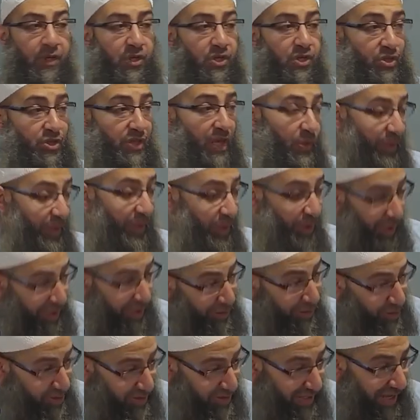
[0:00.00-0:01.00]
so that we could
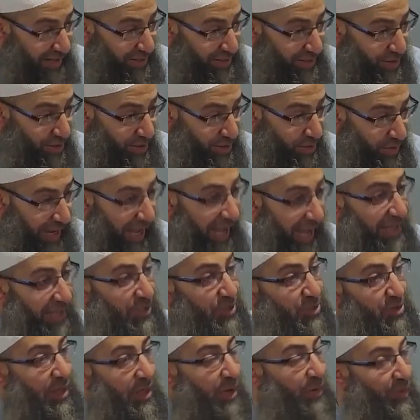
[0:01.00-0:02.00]
understand the
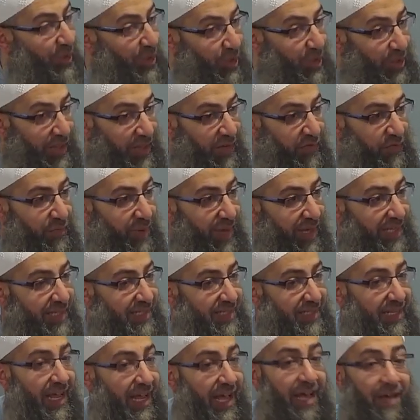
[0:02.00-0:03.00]
Quran, so that we could live by
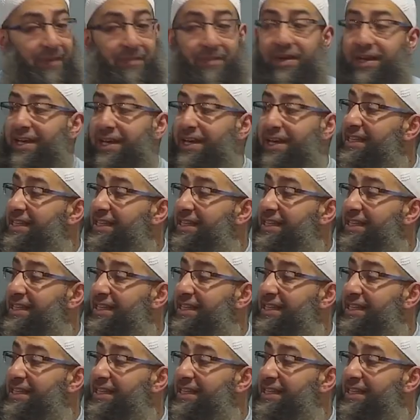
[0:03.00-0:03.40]
Islam,